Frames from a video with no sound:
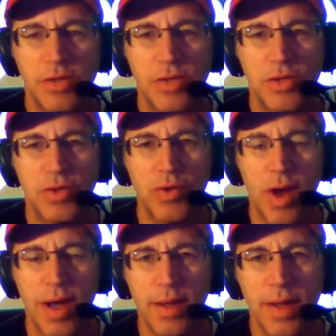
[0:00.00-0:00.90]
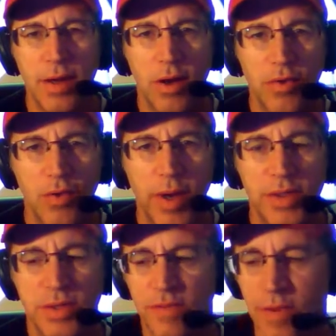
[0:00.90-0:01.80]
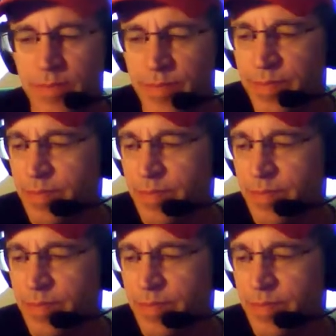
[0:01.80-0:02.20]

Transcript: just crying like all the rest of them.